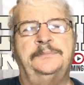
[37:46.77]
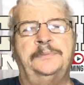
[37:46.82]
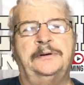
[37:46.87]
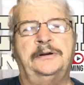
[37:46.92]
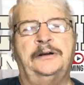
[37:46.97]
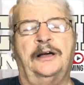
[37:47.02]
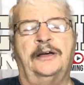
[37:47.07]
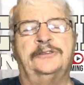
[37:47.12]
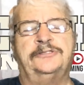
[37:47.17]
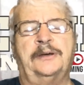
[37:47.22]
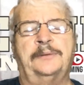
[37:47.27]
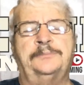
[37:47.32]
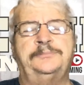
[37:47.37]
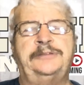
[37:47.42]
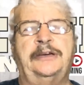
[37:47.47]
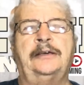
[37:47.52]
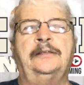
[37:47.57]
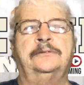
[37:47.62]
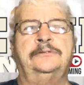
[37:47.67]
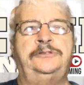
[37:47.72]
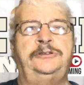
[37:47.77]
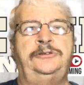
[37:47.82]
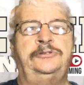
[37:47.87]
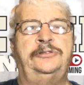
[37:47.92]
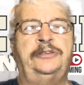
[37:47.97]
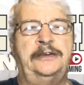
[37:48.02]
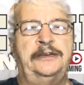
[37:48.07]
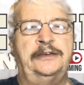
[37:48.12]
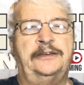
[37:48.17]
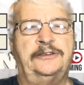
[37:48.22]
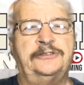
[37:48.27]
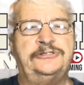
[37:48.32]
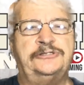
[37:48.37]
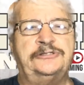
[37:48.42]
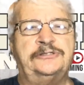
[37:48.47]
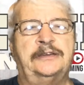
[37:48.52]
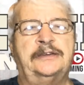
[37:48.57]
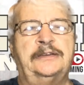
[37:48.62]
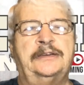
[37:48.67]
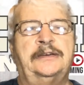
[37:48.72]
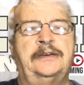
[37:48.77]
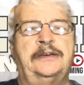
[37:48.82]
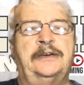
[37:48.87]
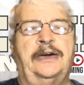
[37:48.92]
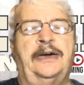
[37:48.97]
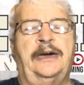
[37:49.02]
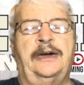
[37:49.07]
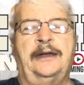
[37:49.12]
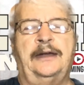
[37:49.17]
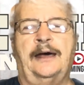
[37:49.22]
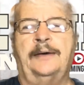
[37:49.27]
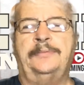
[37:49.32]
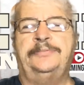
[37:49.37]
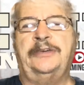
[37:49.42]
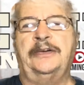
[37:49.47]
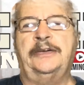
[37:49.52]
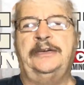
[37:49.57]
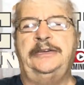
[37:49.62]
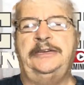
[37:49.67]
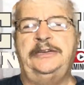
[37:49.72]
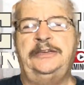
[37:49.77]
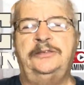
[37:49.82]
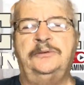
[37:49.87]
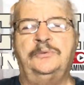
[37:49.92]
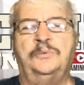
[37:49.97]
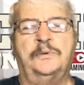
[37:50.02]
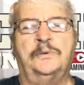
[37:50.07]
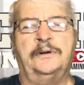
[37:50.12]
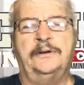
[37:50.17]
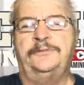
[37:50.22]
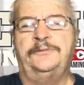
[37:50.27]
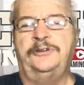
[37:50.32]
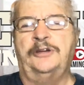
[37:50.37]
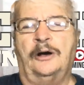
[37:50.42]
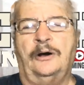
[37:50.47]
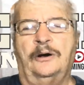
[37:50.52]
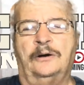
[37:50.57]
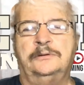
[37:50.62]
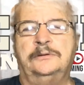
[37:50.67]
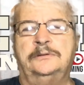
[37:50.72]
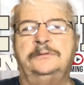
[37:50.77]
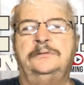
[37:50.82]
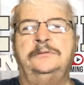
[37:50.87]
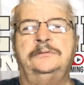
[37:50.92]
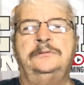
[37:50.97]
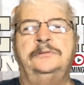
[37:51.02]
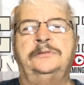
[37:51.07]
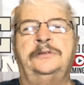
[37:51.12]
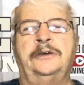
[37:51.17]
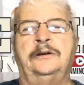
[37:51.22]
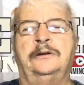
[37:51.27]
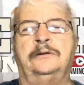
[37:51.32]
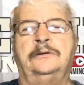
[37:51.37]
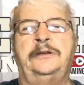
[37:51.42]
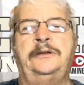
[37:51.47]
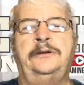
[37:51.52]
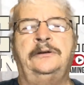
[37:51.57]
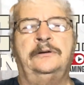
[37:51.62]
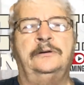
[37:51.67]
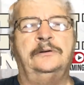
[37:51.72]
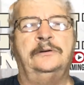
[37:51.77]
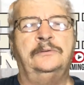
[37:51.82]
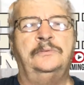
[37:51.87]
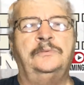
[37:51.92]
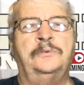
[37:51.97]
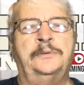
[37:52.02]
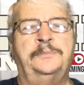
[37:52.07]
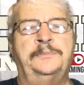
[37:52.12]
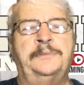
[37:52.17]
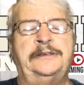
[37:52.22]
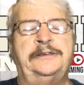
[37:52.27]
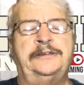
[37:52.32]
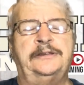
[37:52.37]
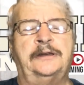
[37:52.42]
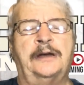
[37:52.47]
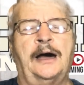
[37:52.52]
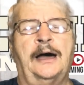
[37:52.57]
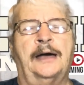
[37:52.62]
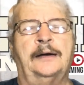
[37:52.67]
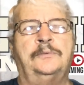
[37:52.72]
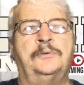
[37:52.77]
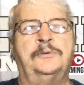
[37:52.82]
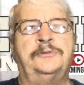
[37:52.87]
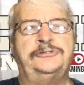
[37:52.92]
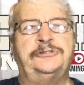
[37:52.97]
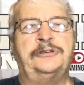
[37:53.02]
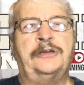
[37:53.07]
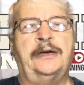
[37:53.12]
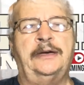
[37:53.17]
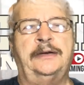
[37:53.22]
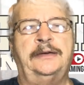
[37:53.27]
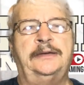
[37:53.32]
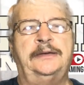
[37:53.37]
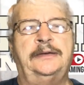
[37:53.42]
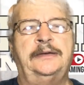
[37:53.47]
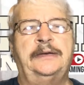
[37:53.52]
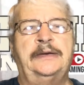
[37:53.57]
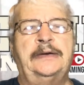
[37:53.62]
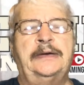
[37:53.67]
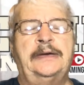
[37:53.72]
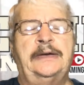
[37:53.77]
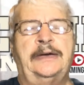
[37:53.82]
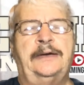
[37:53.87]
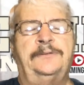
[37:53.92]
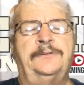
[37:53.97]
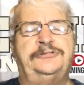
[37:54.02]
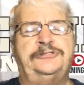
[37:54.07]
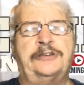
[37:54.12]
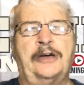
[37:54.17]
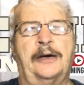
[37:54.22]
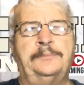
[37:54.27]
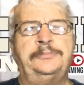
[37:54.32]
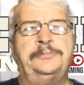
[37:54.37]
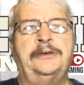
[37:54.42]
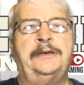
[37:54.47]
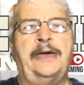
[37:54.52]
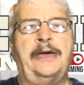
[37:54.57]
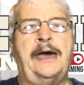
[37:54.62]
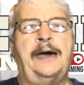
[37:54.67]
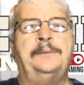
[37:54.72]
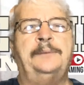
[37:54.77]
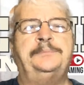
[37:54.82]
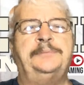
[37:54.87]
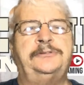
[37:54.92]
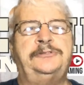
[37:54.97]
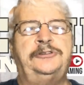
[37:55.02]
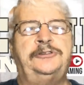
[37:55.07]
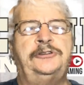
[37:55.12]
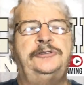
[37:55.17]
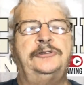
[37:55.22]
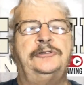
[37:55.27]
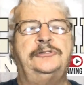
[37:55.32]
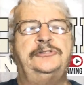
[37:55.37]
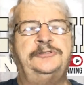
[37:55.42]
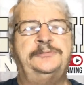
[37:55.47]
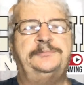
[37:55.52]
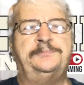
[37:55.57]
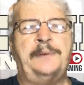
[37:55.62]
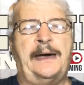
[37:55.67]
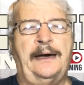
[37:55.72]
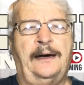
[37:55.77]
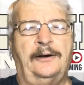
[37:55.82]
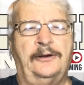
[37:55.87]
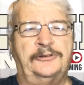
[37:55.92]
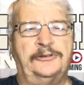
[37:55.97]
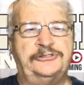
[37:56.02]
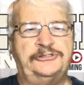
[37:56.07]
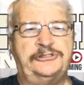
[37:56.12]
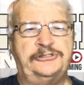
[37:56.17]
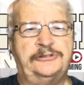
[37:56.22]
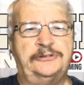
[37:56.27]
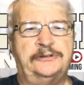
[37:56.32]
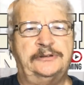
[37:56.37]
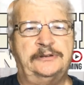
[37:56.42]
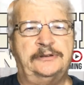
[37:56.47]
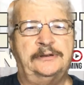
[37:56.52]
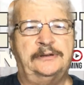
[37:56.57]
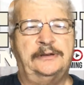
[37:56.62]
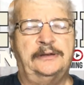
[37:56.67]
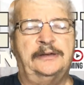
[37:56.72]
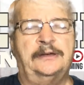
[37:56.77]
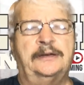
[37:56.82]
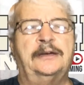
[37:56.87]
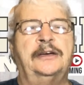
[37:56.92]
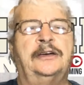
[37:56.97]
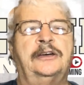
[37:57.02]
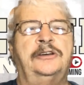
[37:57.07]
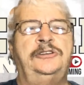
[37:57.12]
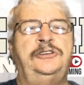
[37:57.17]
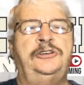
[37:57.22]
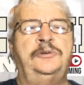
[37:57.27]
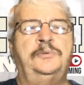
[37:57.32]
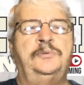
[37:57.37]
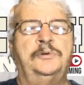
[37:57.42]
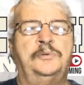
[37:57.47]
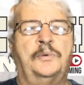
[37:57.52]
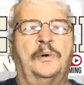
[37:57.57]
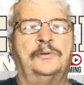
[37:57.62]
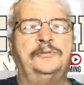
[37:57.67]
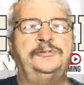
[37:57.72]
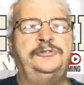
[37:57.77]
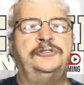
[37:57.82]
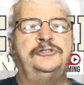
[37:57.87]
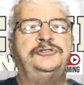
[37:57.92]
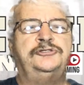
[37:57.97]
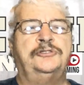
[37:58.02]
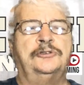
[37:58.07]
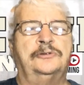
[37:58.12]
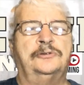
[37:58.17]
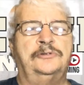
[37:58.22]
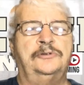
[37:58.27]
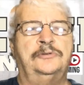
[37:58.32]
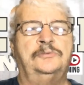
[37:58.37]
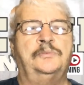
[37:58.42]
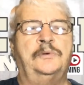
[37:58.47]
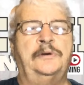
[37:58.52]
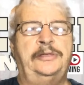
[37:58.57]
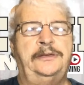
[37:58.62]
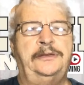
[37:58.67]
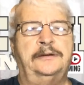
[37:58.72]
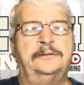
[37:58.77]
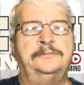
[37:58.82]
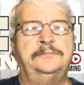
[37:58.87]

Because I'm telling you this, and I think either one of y'all that are here with me tonight would say, if something happened to your spouse, you would want your children with